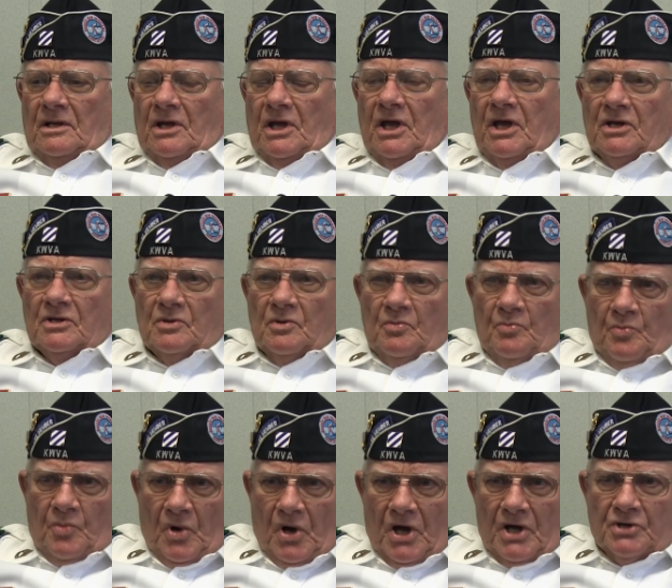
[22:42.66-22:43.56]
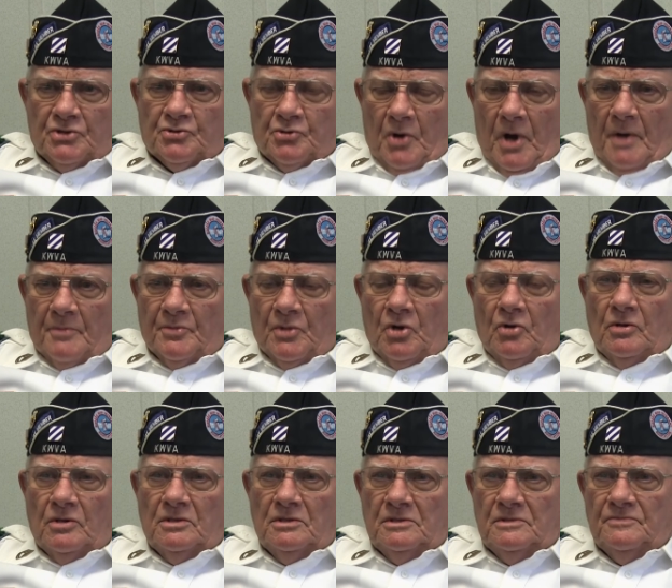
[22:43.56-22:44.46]
hit by
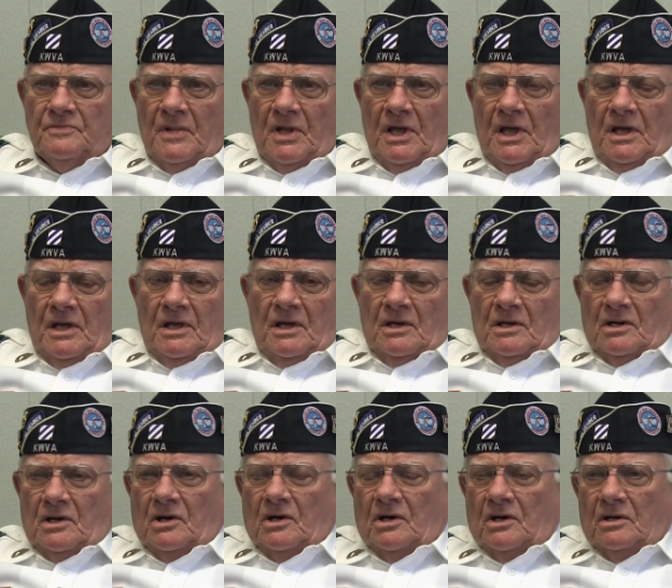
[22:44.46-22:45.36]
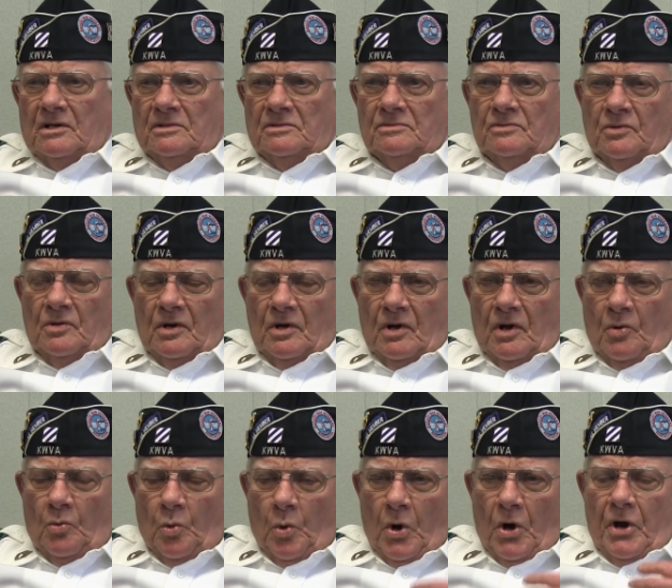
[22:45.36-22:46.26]
shrapnel, mm. uh,
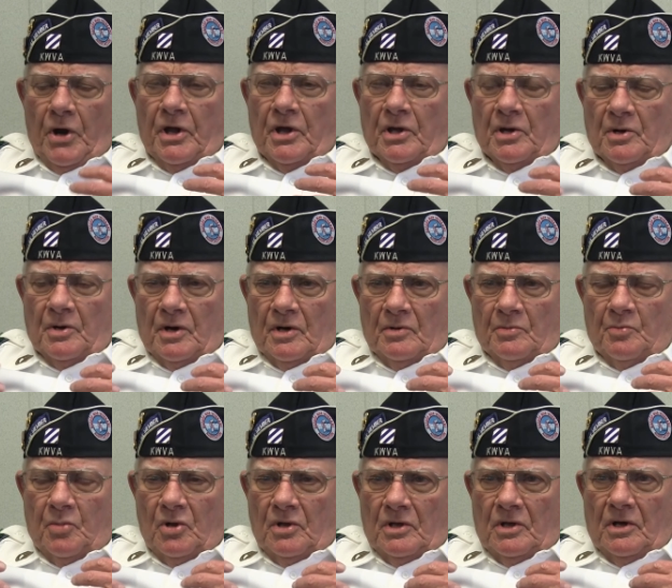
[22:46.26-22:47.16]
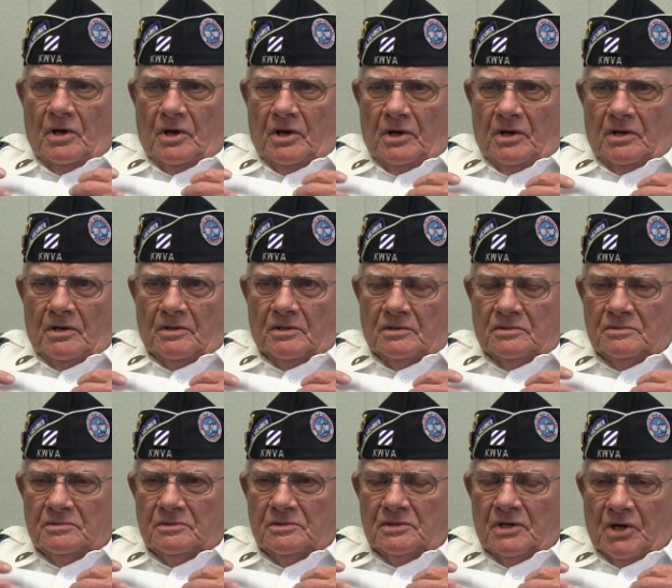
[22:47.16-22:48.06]
wearing a,
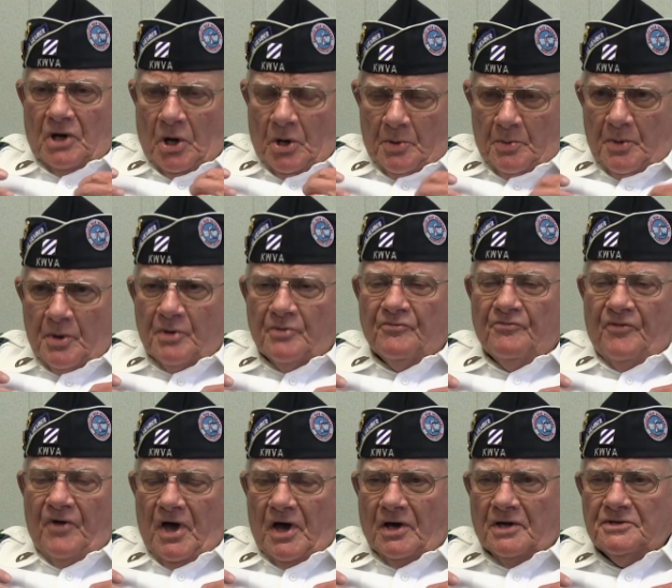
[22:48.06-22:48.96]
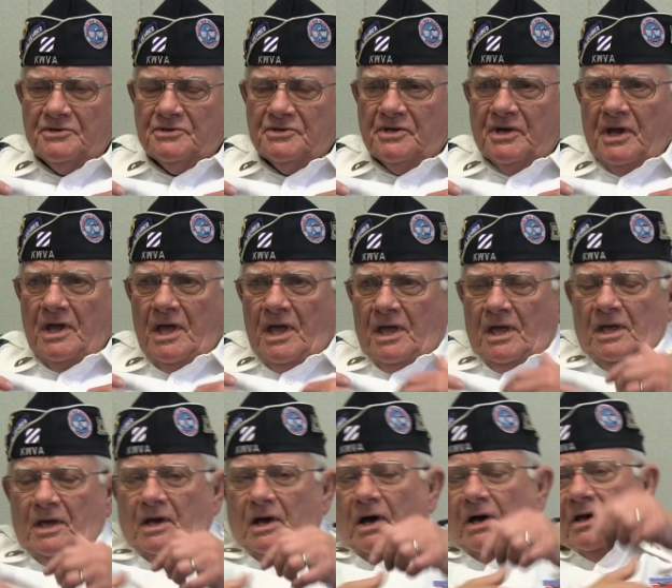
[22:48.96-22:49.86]
an armored vest.
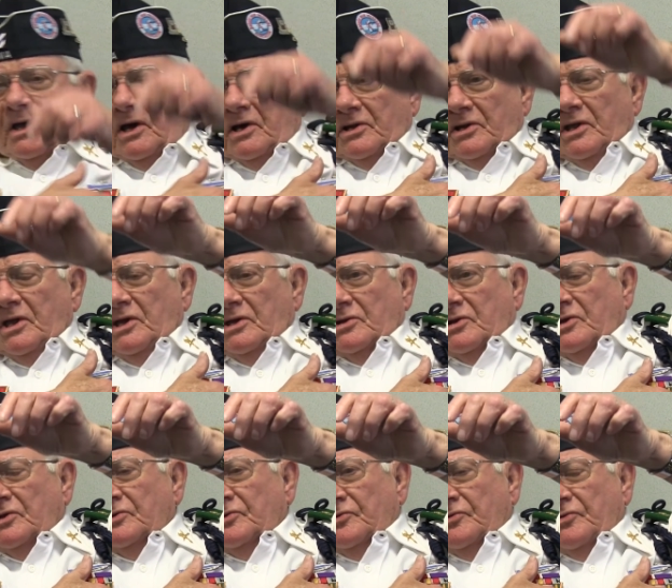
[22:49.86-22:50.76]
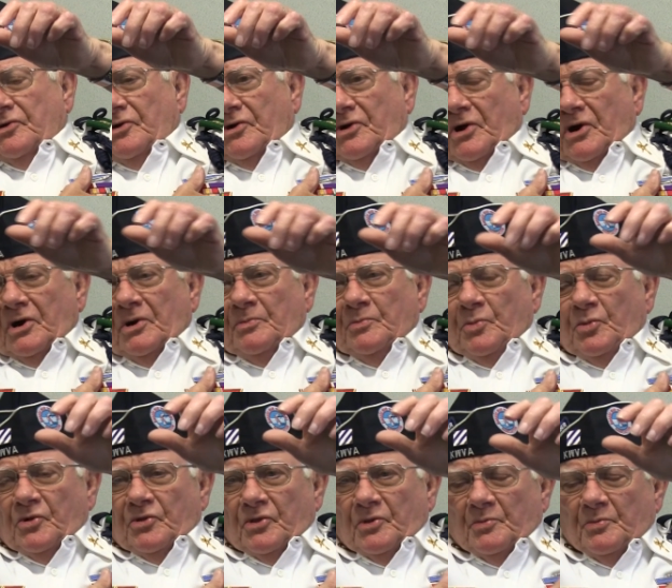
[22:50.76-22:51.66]
I got hit under the arm
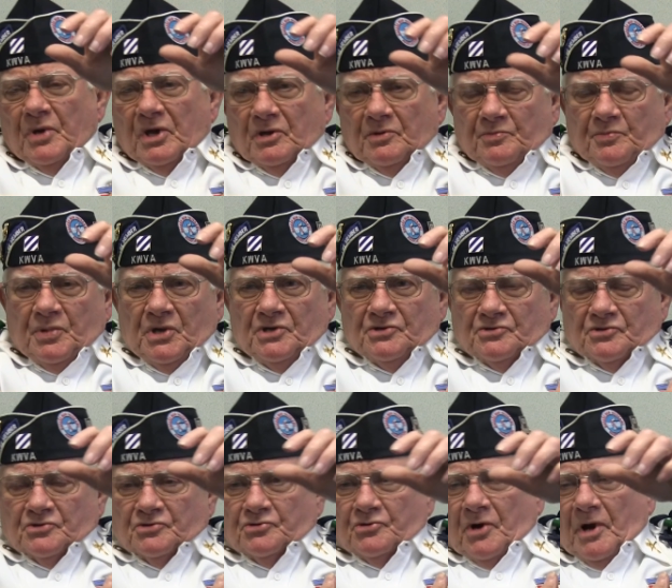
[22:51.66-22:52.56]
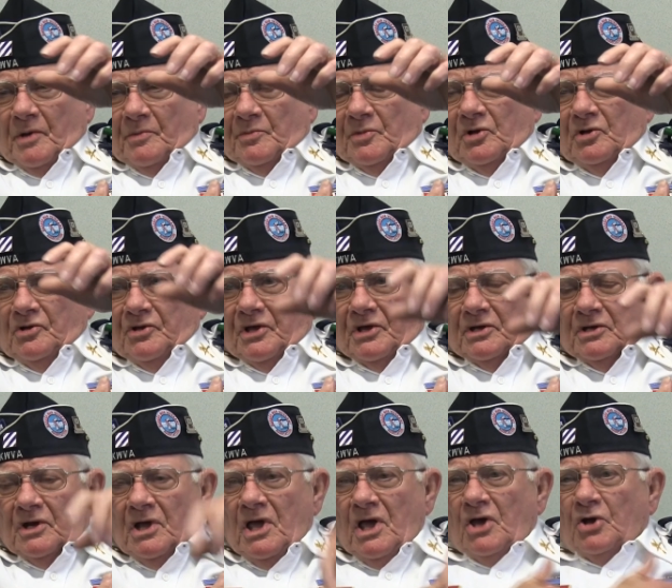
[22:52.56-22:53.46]
with a big piece of shrapnel
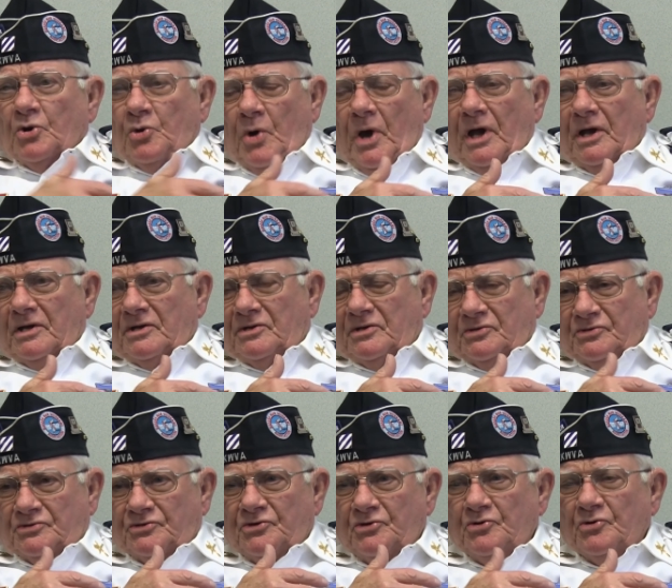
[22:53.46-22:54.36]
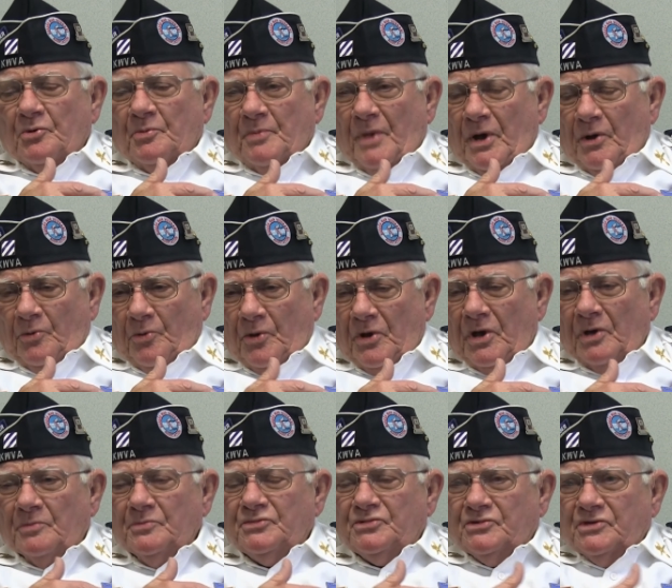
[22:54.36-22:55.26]
that cracked two of my
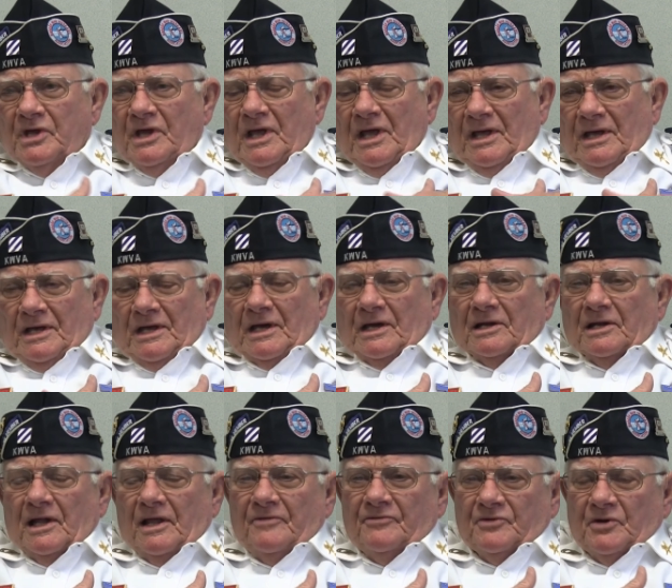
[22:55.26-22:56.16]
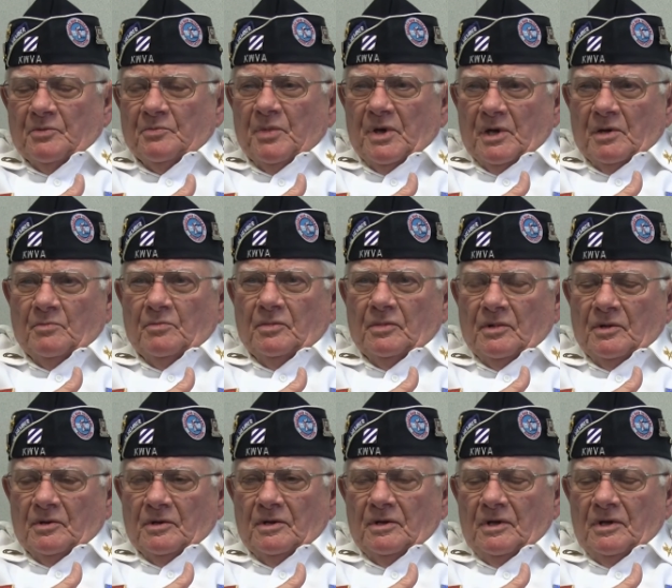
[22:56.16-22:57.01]
ribs and left a big